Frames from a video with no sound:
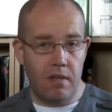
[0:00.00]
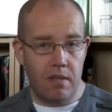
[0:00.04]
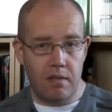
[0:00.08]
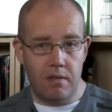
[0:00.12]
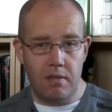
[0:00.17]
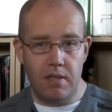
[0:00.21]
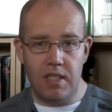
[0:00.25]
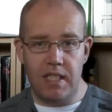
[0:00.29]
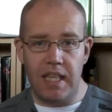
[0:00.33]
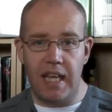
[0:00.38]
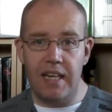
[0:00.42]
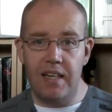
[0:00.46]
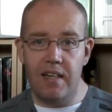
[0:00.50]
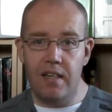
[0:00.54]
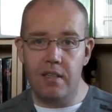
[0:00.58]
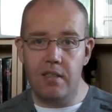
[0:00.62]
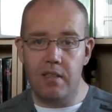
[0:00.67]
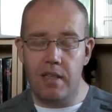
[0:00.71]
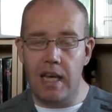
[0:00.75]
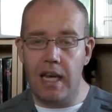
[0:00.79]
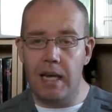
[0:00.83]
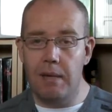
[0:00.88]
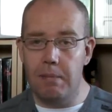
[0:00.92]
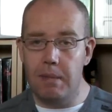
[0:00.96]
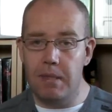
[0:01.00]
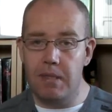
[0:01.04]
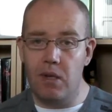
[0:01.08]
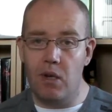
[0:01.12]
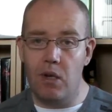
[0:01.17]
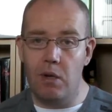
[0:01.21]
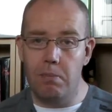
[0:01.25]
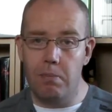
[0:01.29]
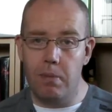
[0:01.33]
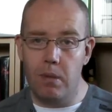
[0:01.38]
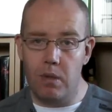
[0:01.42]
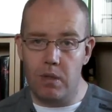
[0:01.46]
Standard game
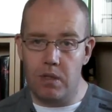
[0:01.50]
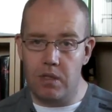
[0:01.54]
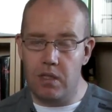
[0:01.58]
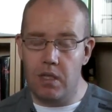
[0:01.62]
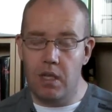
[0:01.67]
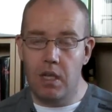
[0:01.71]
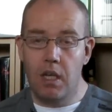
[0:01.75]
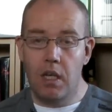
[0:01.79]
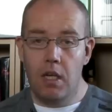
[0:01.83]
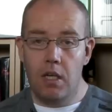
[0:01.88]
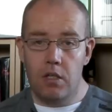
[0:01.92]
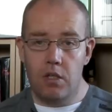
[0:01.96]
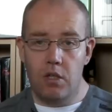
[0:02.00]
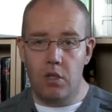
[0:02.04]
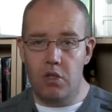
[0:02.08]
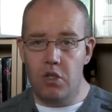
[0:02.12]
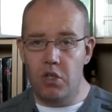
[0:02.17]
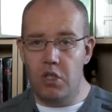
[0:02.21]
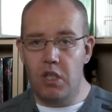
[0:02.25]
design bugs, such